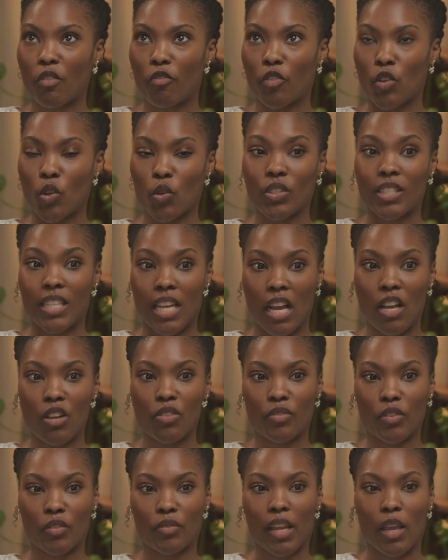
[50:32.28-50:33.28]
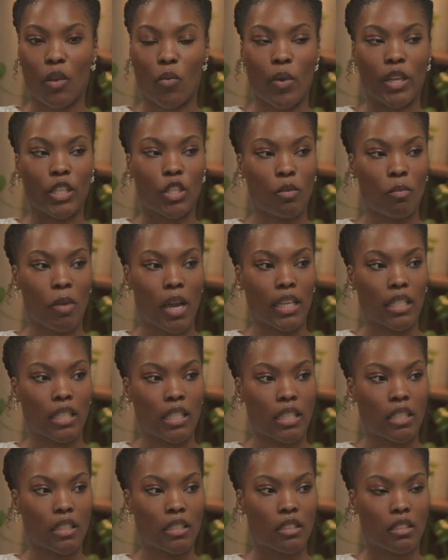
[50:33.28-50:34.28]
for yourself, of like when you might
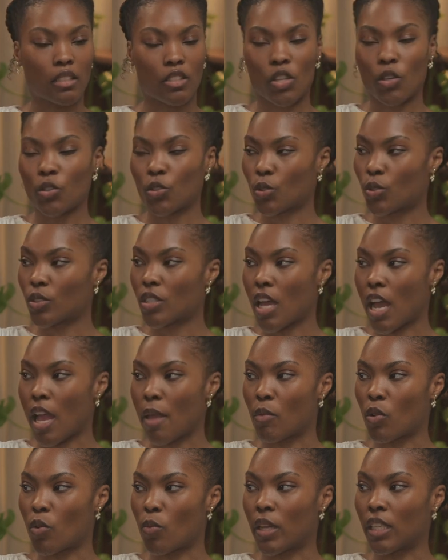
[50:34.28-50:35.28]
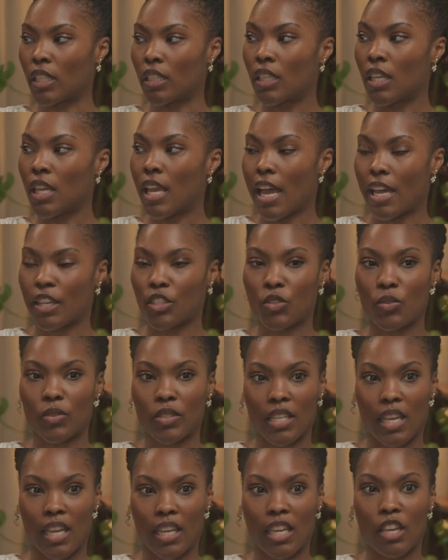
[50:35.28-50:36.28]
need social time, or when, as you were
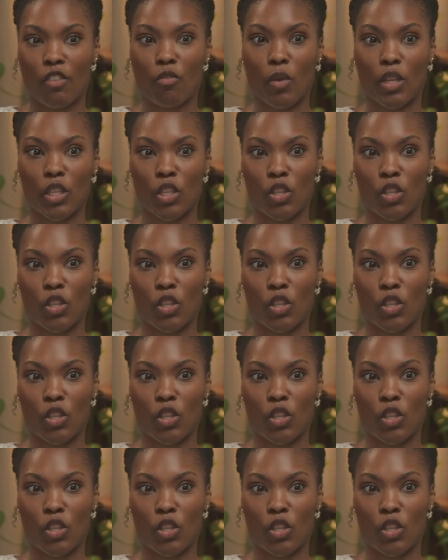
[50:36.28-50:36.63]
saying, Eve, when